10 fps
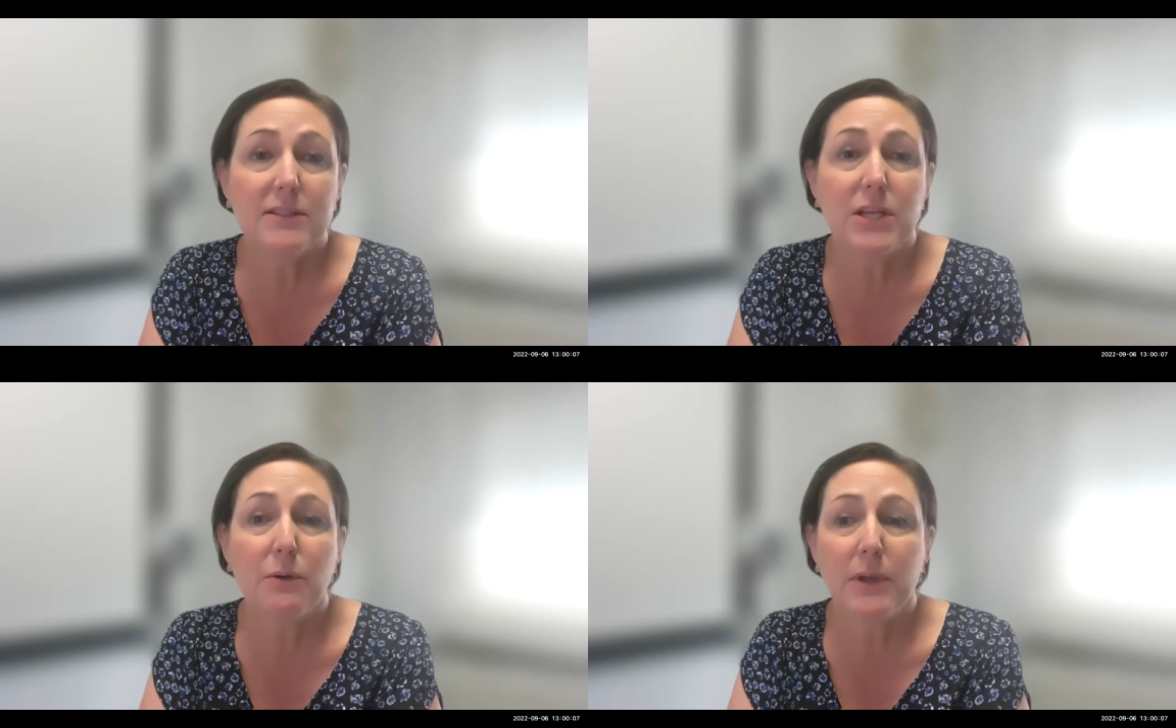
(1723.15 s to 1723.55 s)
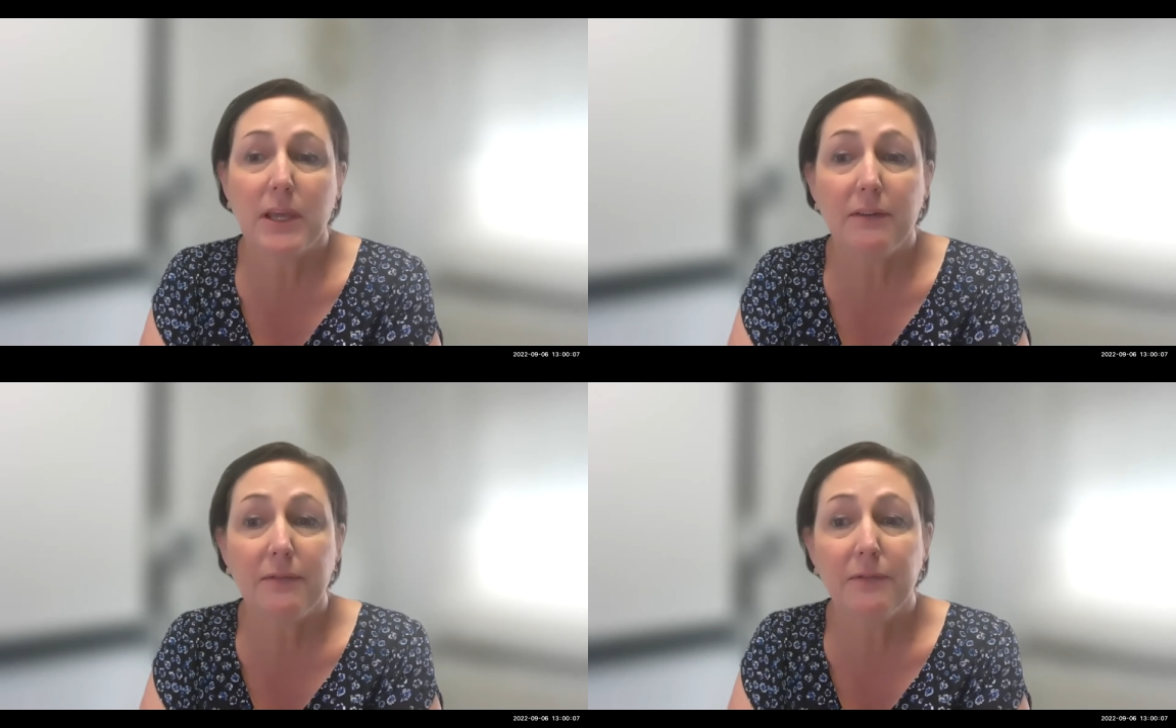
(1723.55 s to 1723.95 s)
So
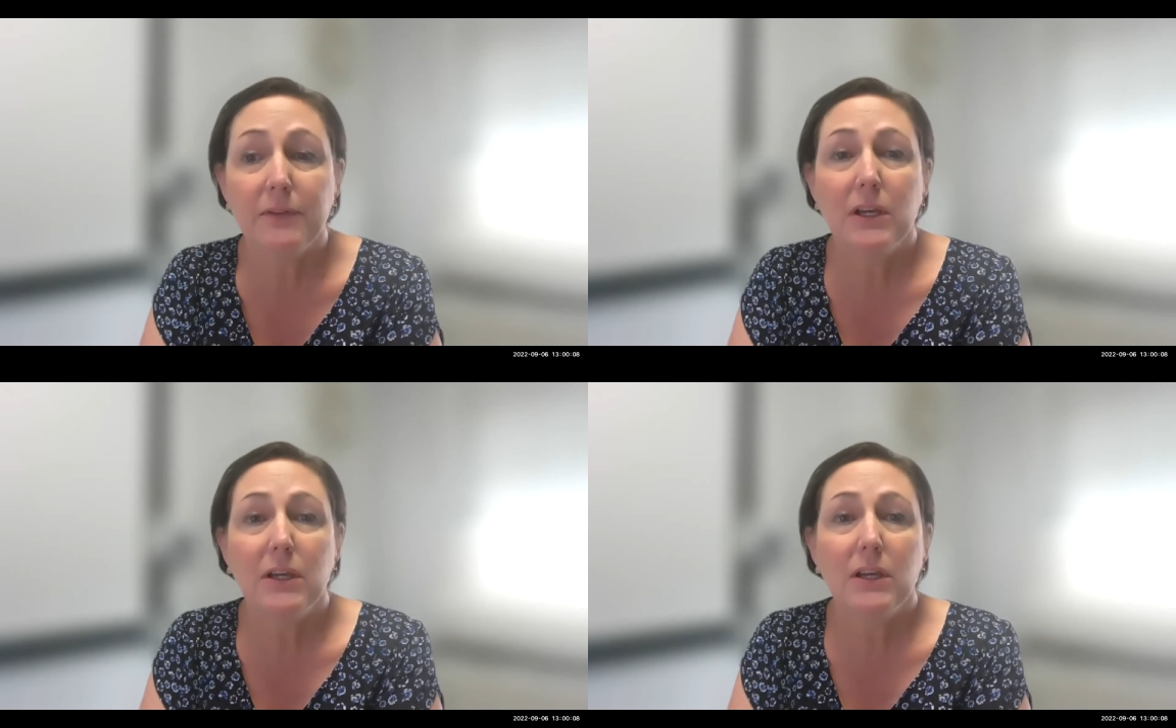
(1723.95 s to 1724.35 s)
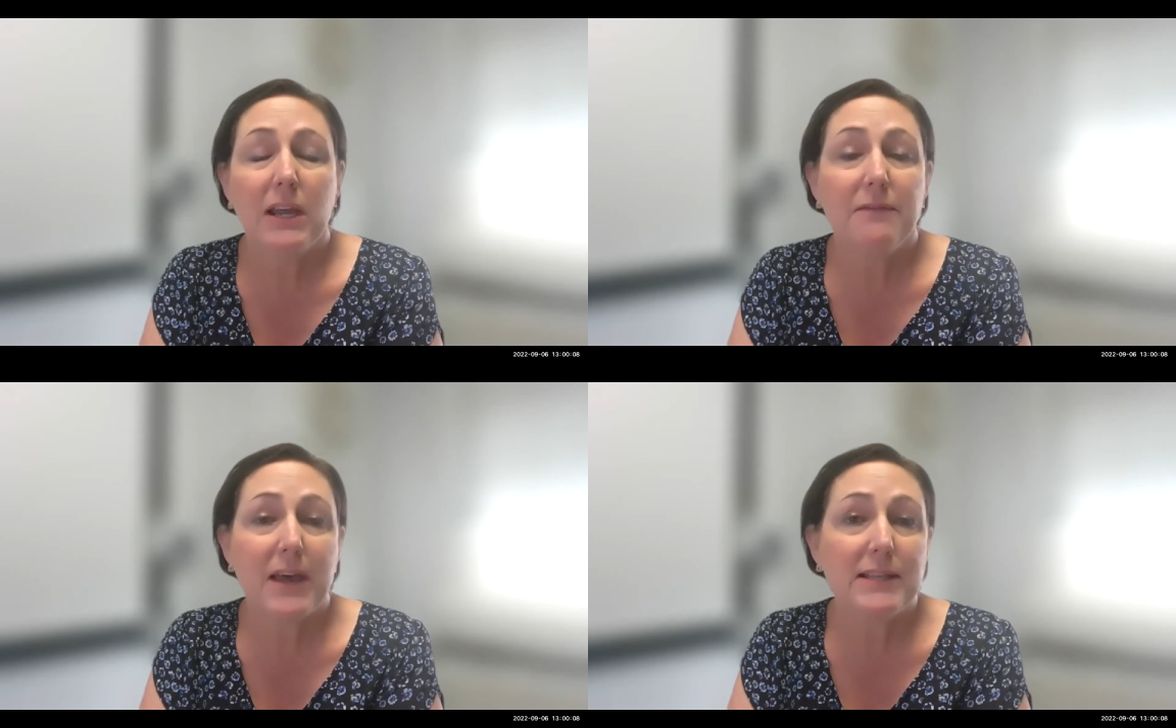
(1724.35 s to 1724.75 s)

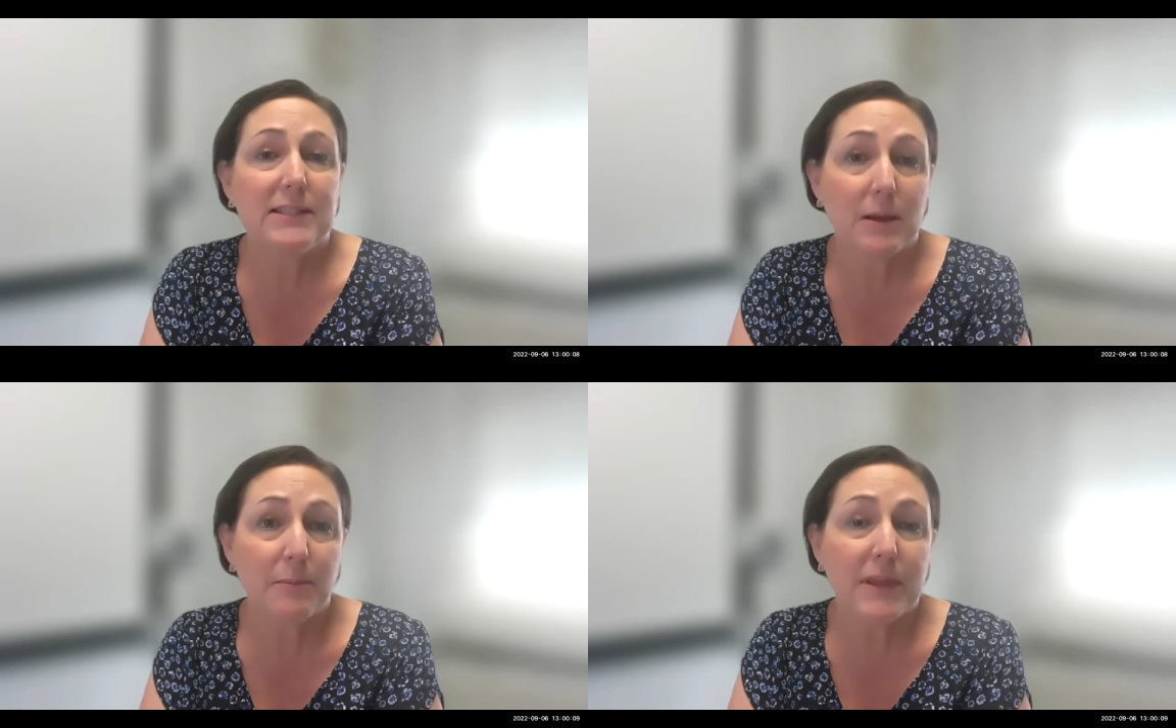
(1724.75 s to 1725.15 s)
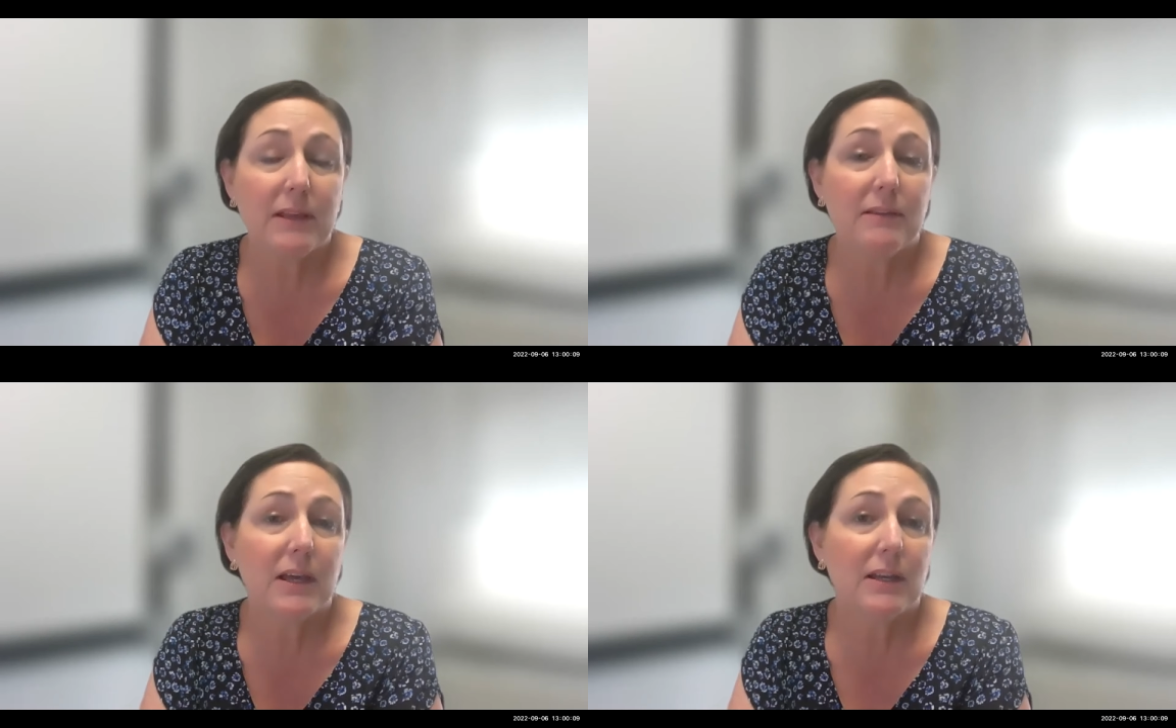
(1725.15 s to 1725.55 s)
if that's
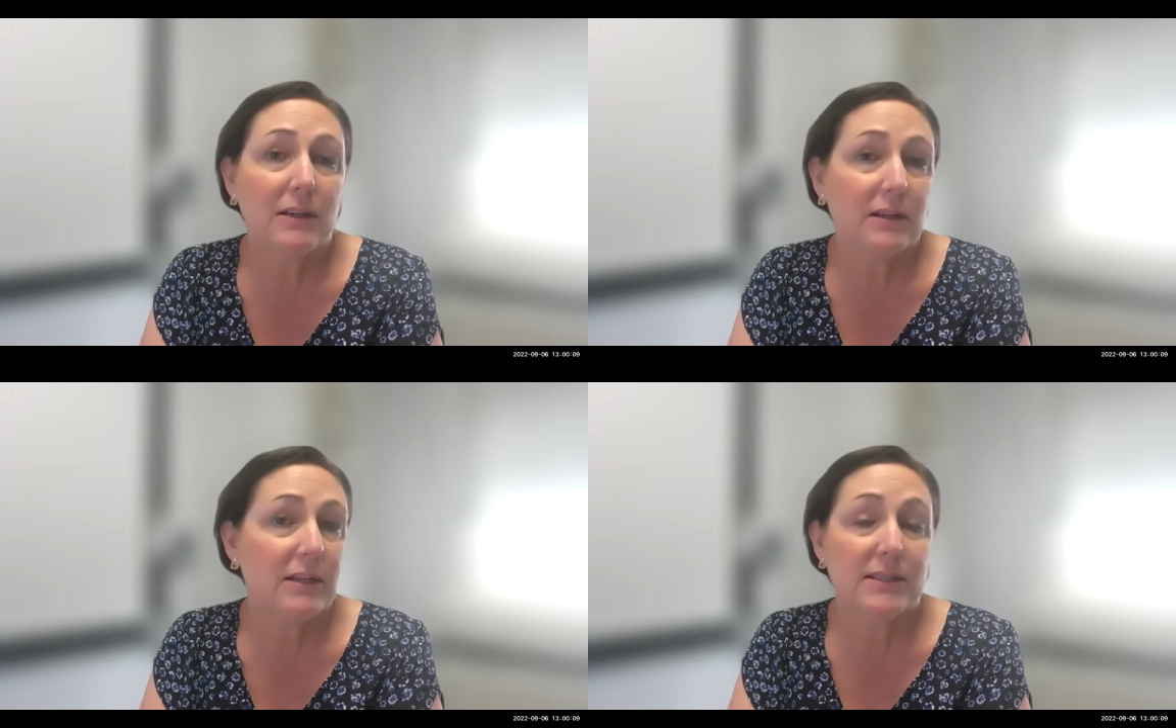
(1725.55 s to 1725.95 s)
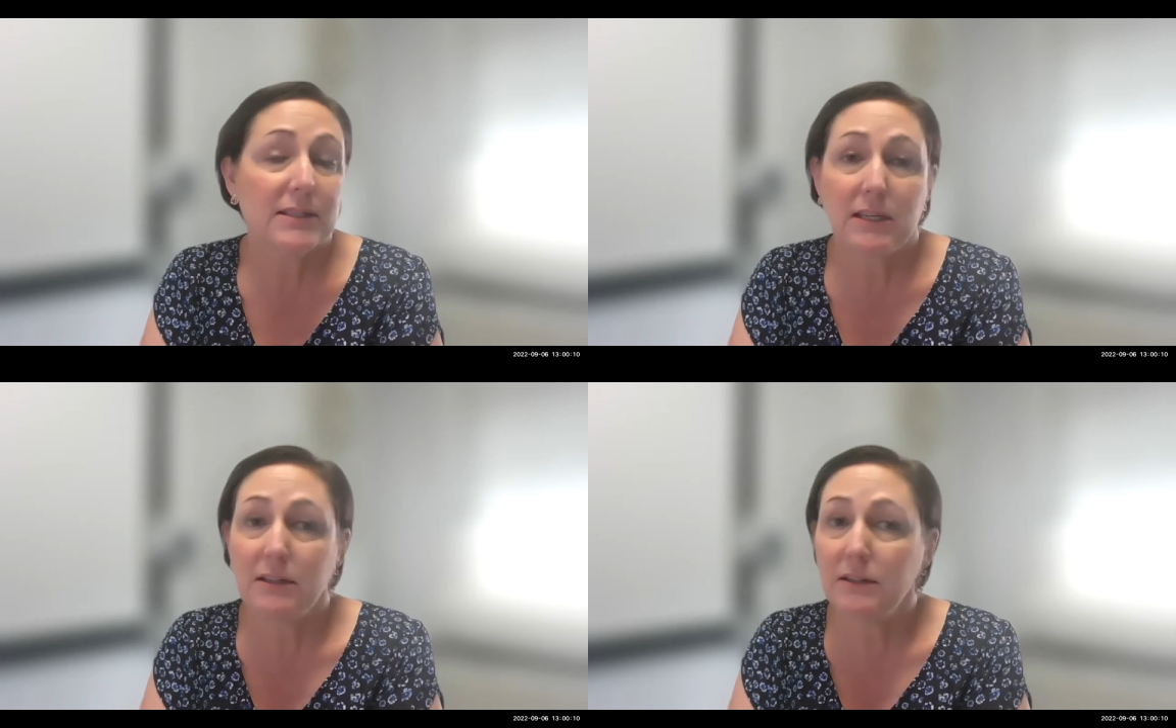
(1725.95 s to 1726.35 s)
something that is
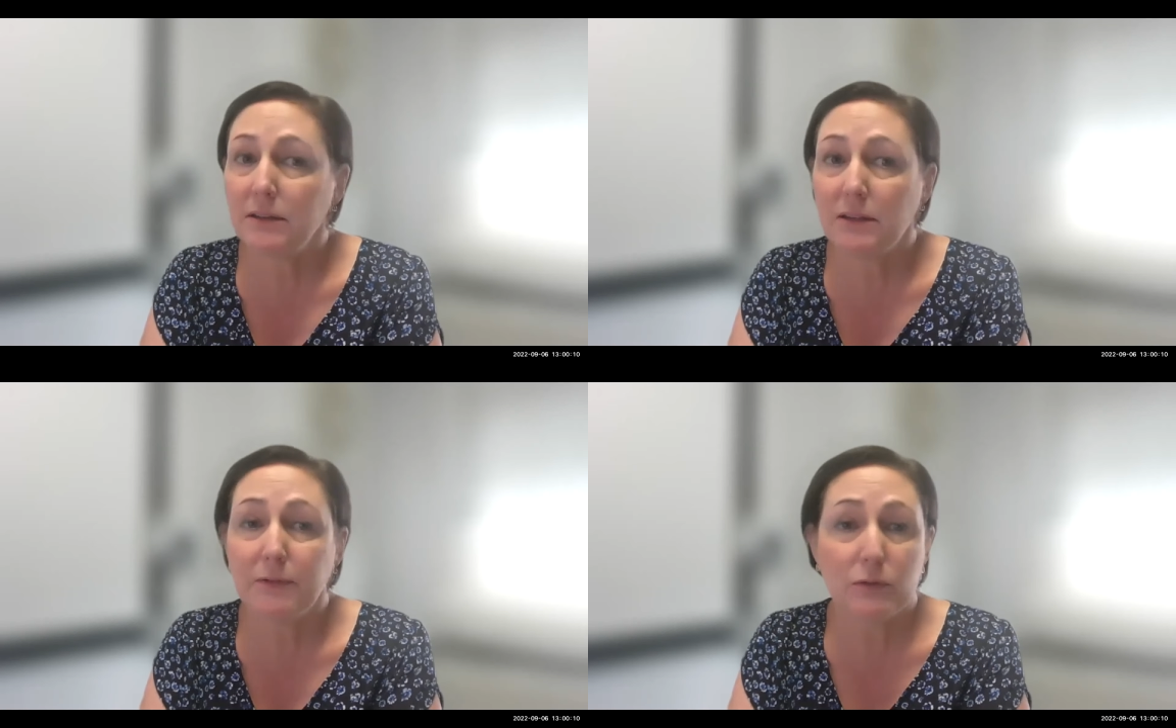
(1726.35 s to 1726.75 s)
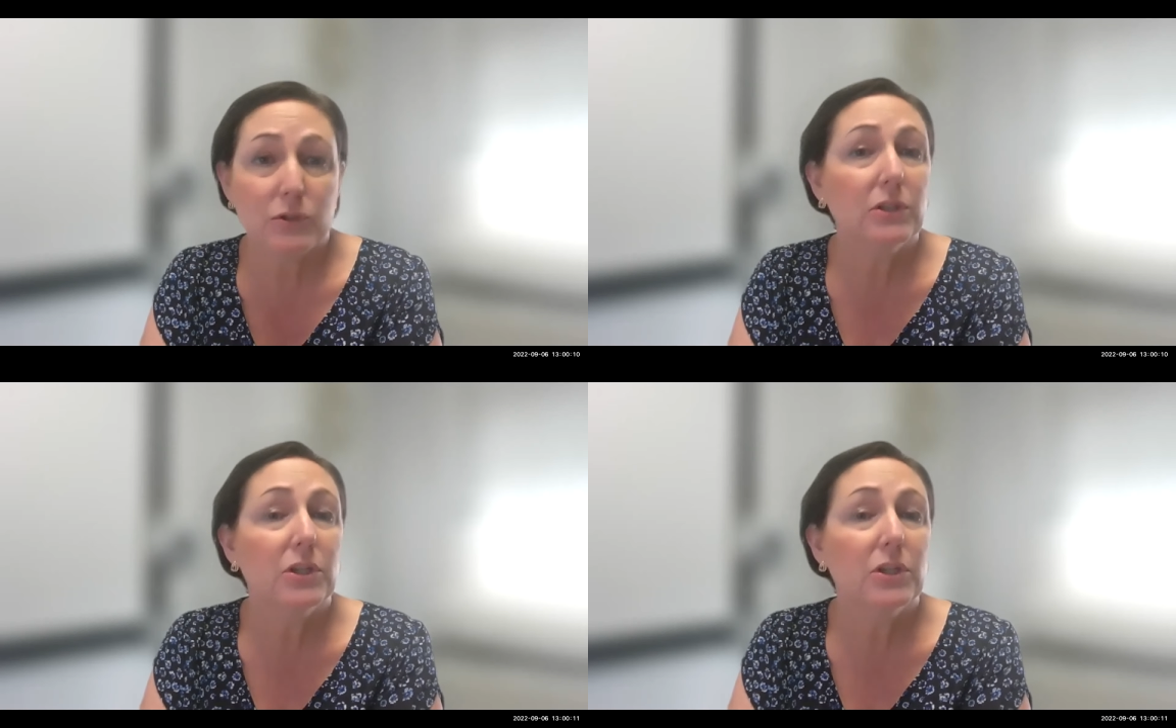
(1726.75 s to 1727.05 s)
in the future,